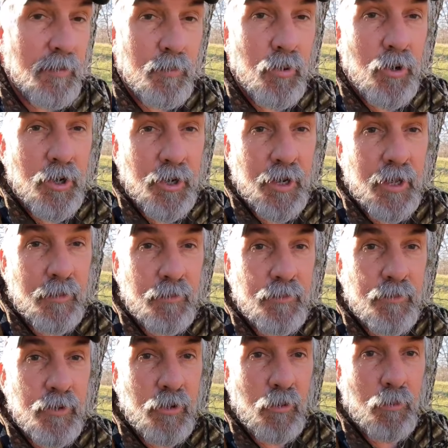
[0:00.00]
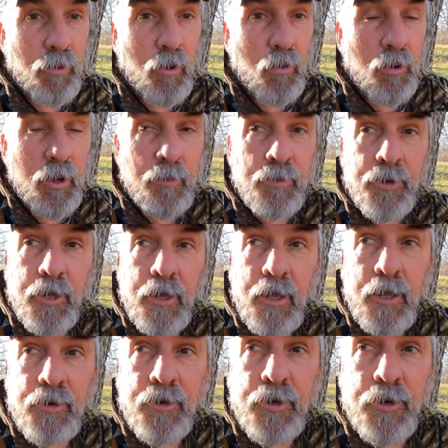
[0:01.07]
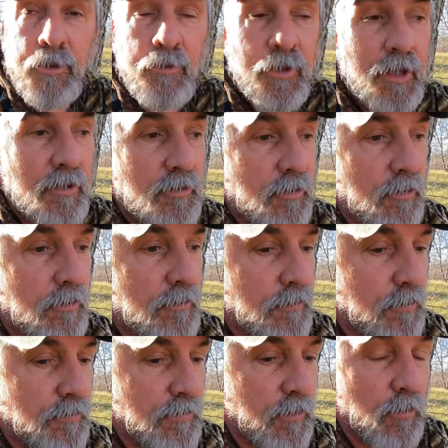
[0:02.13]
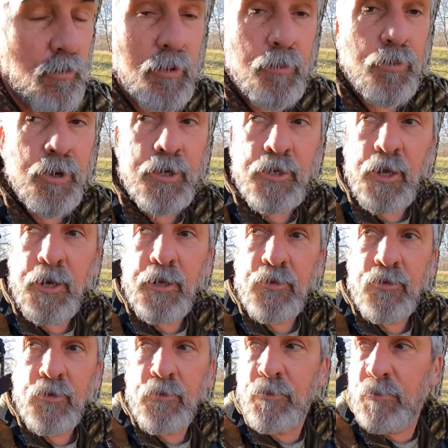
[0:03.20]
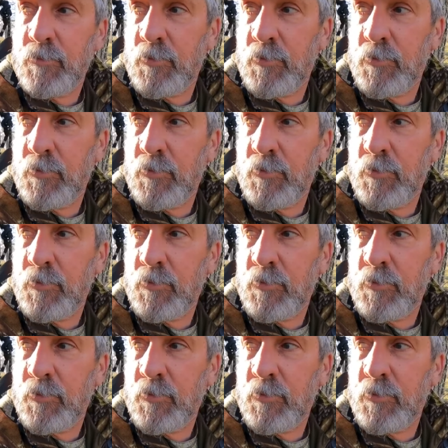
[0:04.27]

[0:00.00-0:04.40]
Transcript: pretty neat, you know, program that they got to do that. So we appreciate it. So,